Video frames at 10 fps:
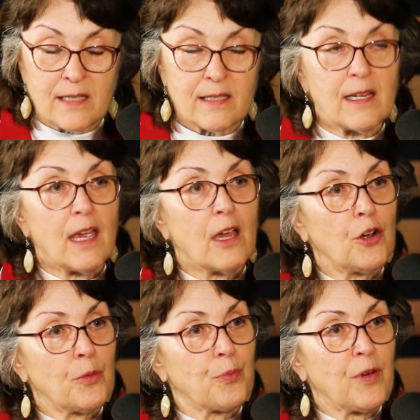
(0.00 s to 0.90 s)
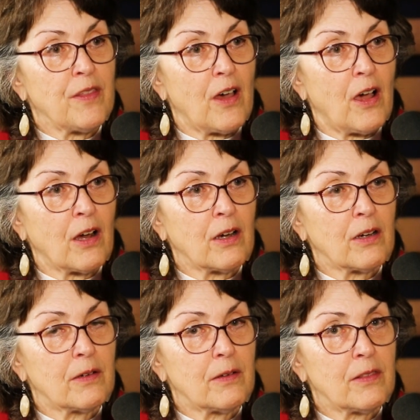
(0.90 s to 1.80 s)
doesn't help with
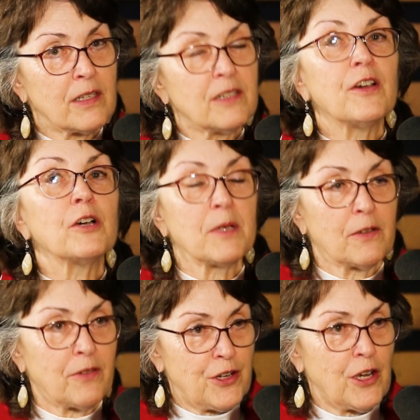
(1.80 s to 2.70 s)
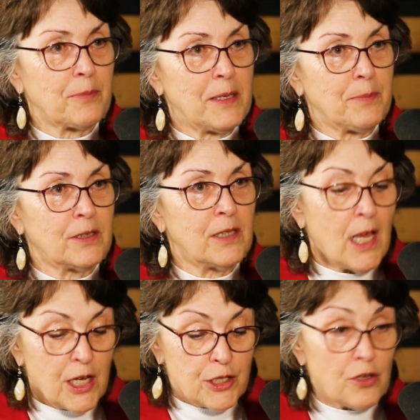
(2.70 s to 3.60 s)
the development of our young people.
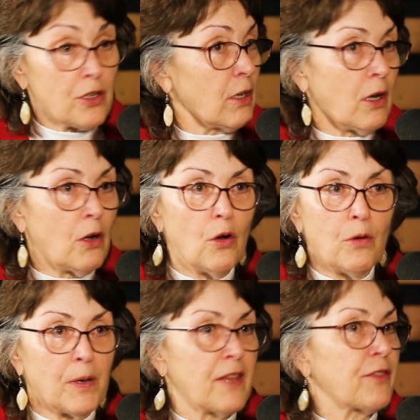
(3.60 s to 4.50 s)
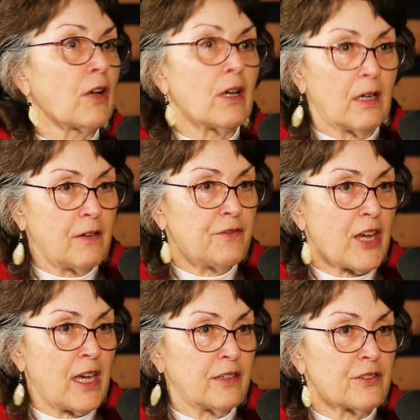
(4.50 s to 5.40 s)
So a whole plethora
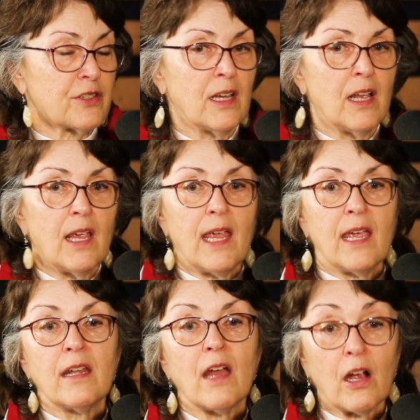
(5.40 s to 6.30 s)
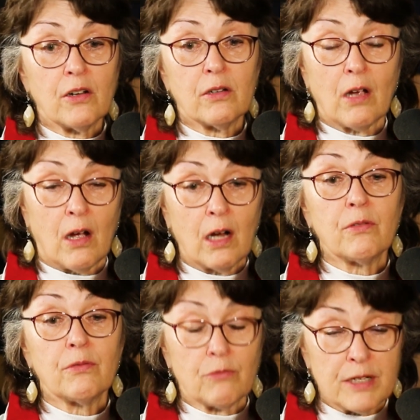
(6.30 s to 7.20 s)
of challenge. And
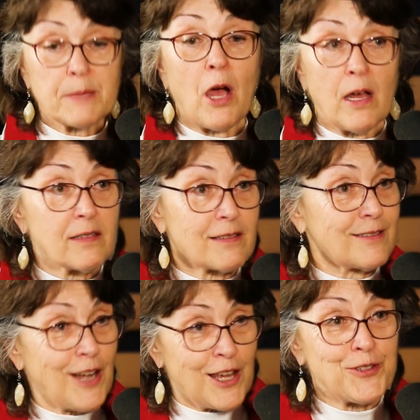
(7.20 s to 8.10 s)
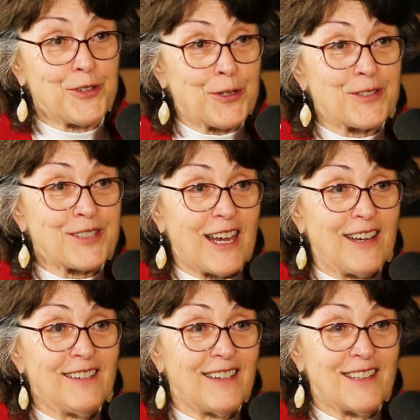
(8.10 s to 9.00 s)
our response as Chico
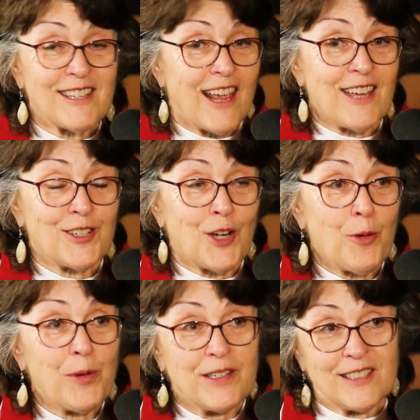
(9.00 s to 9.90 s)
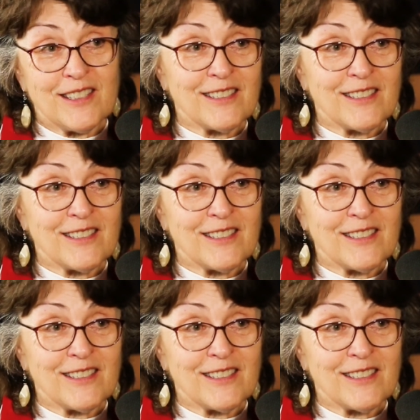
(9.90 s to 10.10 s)
State is, as it always